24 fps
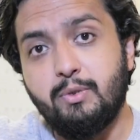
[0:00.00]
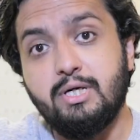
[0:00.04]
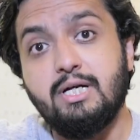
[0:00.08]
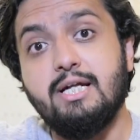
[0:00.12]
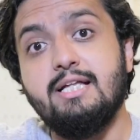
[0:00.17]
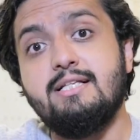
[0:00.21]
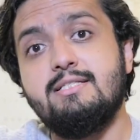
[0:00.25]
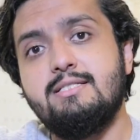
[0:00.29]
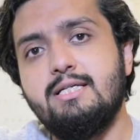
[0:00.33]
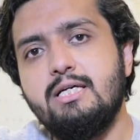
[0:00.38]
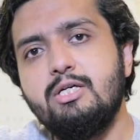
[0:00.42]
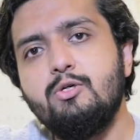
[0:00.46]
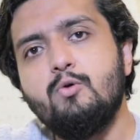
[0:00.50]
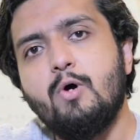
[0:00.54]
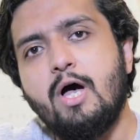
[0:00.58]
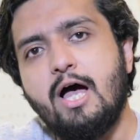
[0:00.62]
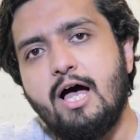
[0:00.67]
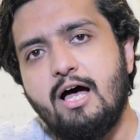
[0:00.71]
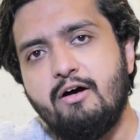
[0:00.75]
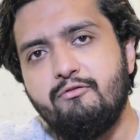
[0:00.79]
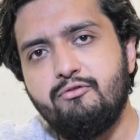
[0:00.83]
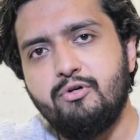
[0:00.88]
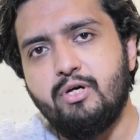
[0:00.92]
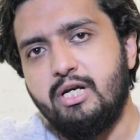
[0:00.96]
But let's say you
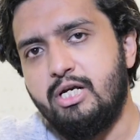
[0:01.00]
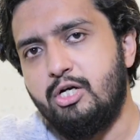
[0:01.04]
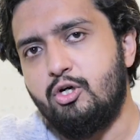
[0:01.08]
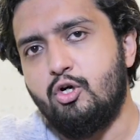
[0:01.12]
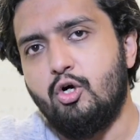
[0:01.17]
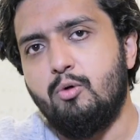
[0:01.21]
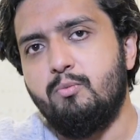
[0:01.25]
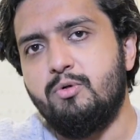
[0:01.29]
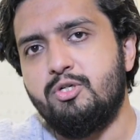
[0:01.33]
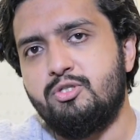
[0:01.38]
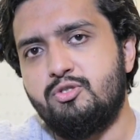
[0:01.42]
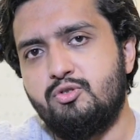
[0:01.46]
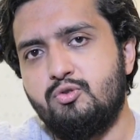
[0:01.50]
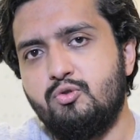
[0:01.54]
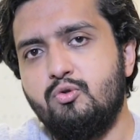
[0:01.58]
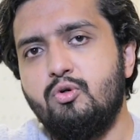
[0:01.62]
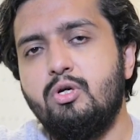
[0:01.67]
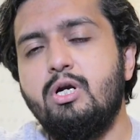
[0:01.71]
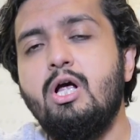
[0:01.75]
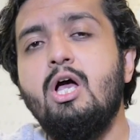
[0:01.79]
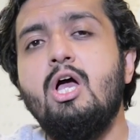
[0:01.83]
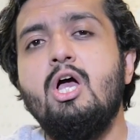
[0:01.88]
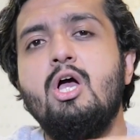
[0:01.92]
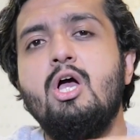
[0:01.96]
have your e-commerce store.